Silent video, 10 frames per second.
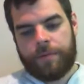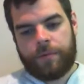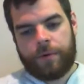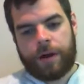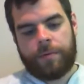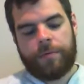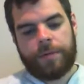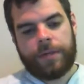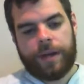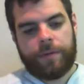
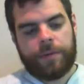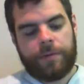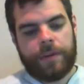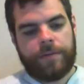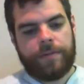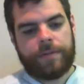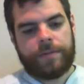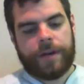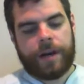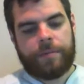Probably not with the benefits
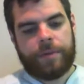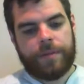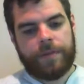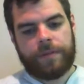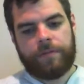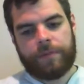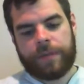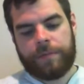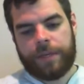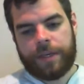drop. If it's a
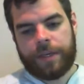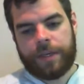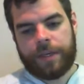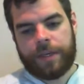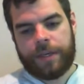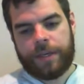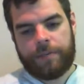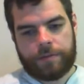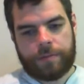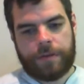full-time gig,
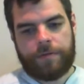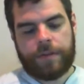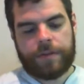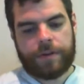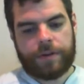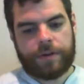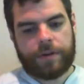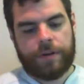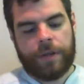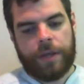you don't lose
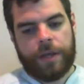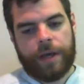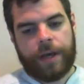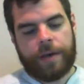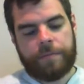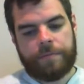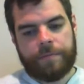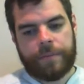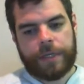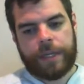benefits at all.
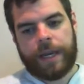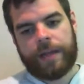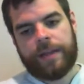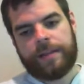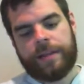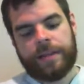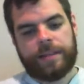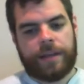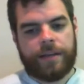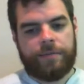But
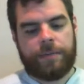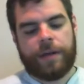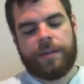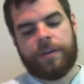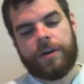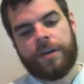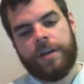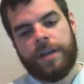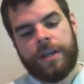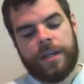yeah, that's kind of my
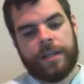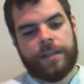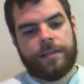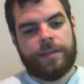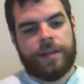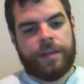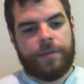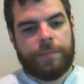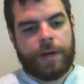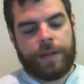thought,
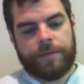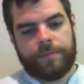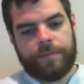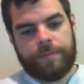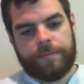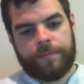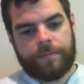is you might,